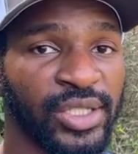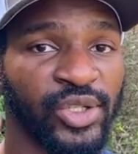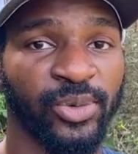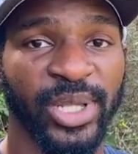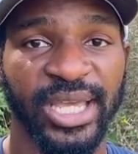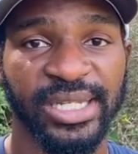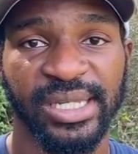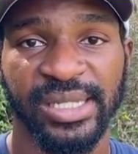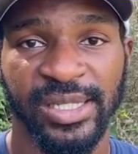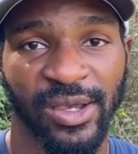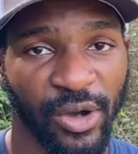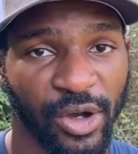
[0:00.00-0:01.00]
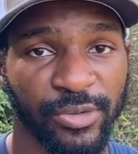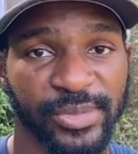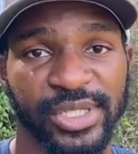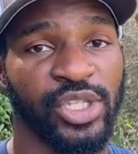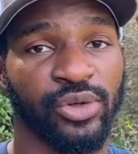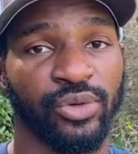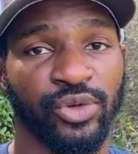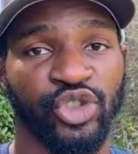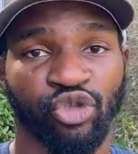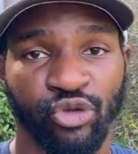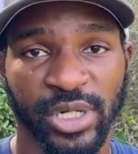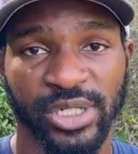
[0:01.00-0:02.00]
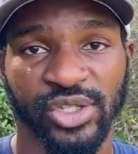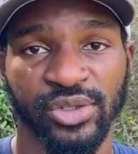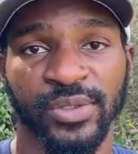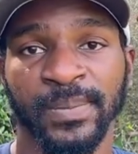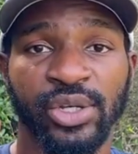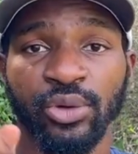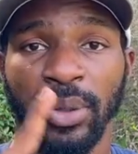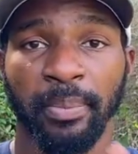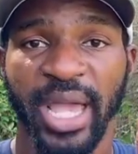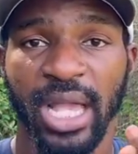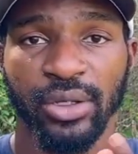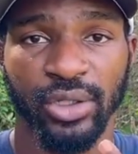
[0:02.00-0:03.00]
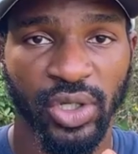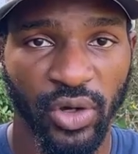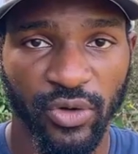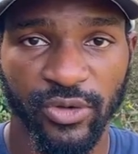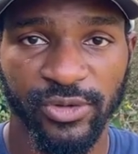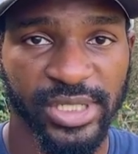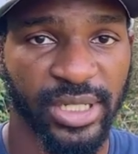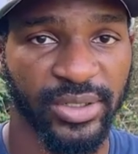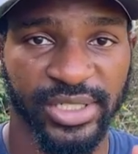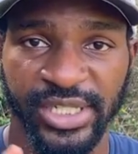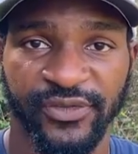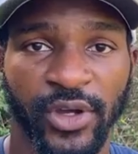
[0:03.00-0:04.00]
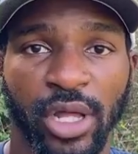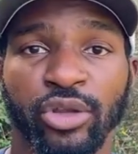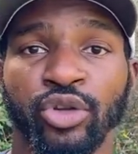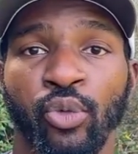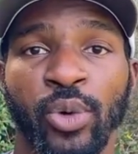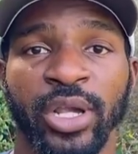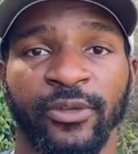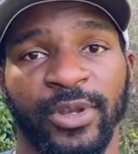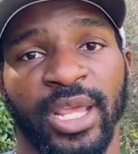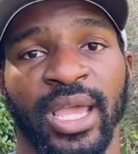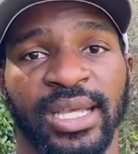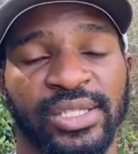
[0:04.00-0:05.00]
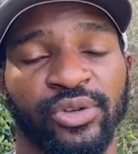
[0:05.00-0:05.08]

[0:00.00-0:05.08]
to ledges and humps, to structure, to the back of coals. They're just following them wherever they're at.